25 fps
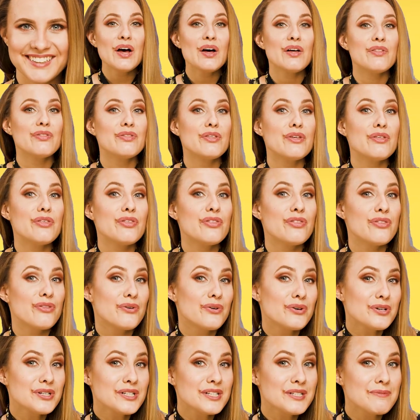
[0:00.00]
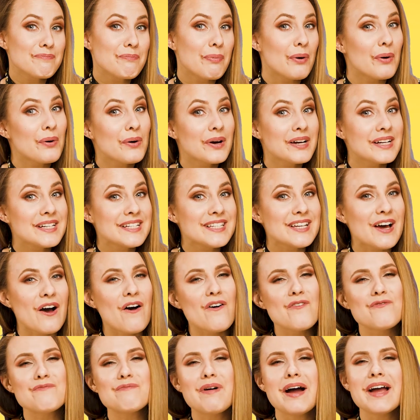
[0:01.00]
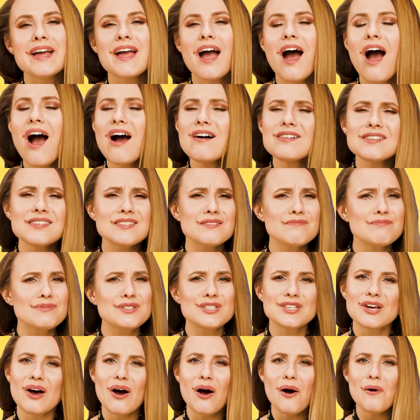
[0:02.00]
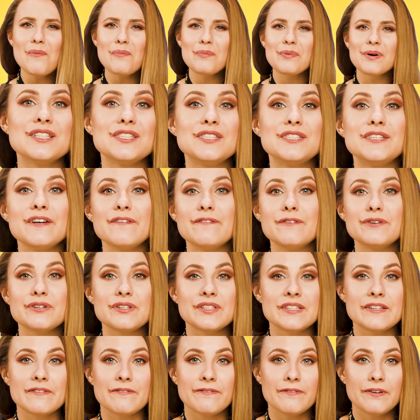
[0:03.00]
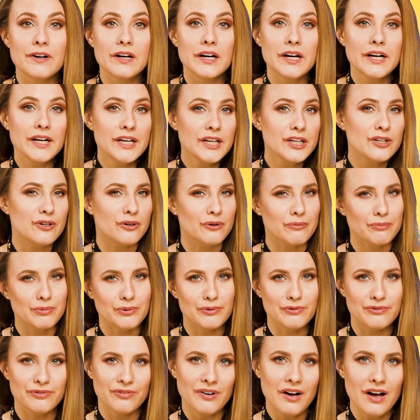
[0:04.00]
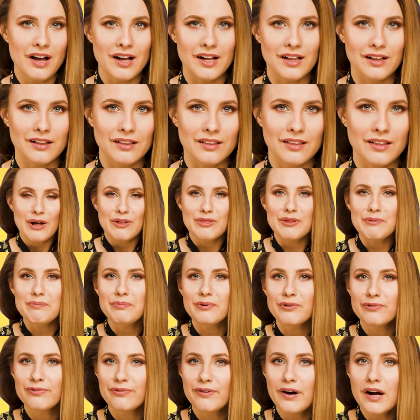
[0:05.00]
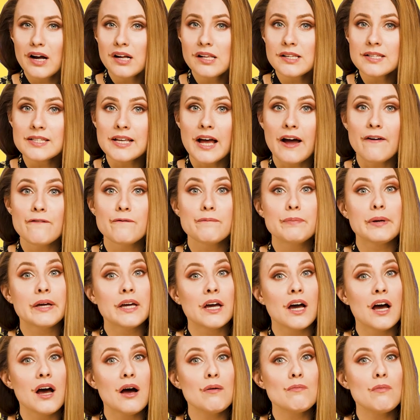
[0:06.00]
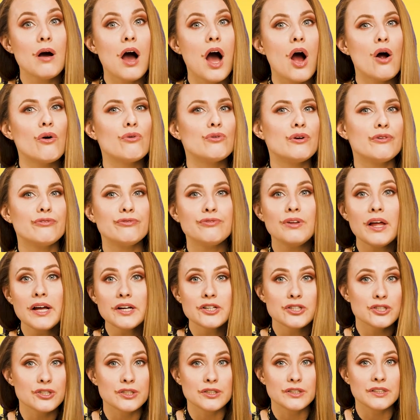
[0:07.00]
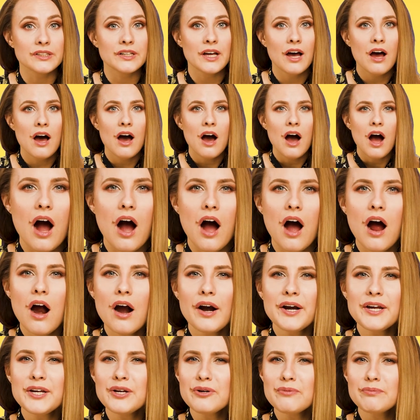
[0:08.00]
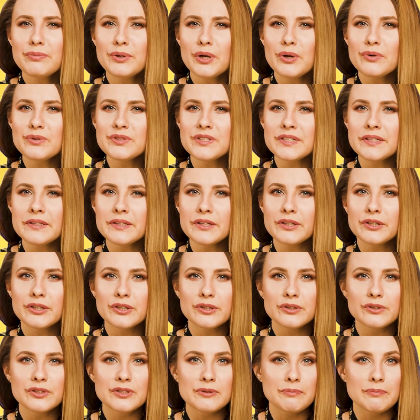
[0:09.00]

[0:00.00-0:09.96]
The third point of my awesome top: diversify your profile. The profiles have become our reflection. Are you browsing the girls'